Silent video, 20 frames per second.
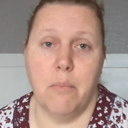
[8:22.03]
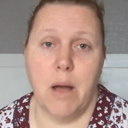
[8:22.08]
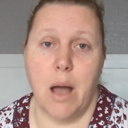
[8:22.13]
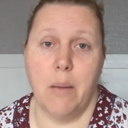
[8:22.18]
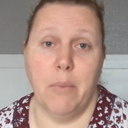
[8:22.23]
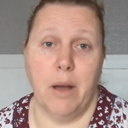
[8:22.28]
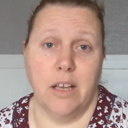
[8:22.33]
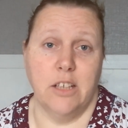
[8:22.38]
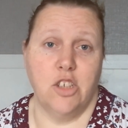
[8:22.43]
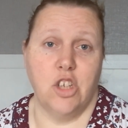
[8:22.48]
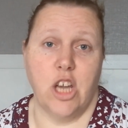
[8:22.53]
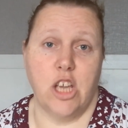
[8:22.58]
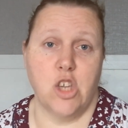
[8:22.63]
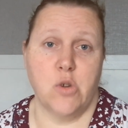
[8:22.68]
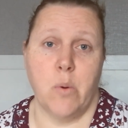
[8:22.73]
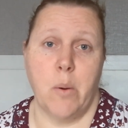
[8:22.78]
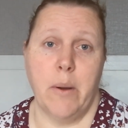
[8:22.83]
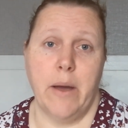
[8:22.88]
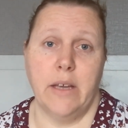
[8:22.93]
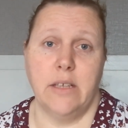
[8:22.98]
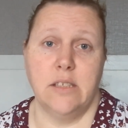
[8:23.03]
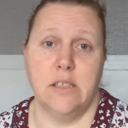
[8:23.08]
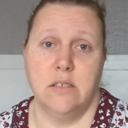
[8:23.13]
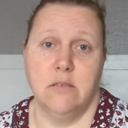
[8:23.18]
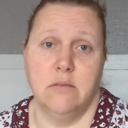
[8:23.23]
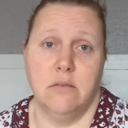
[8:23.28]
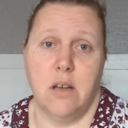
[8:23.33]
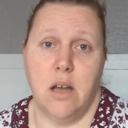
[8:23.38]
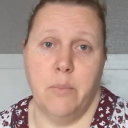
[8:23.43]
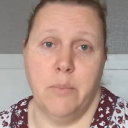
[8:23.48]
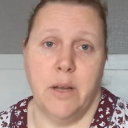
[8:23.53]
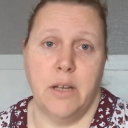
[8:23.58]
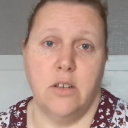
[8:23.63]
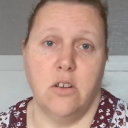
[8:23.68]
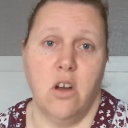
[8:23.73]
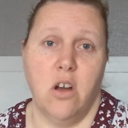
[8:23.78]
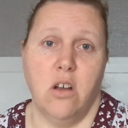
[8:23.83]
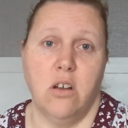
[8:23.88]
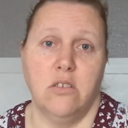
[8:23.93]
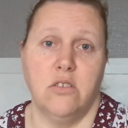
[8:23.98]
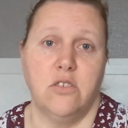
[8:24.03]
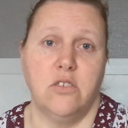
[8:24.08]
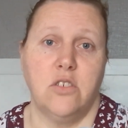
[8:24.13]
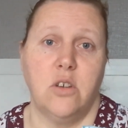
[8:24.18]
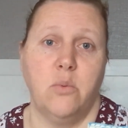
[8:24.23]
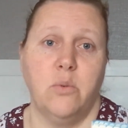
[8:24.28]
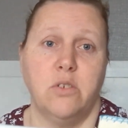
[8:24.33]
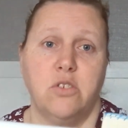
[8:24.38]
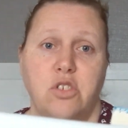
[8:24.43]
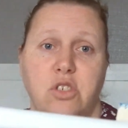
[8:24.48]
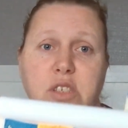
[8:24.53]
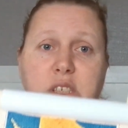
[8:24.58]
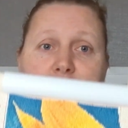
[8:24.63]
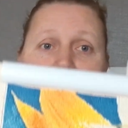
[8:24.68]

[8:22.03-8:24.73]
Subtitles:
I might change my mind, I might not, so we'll just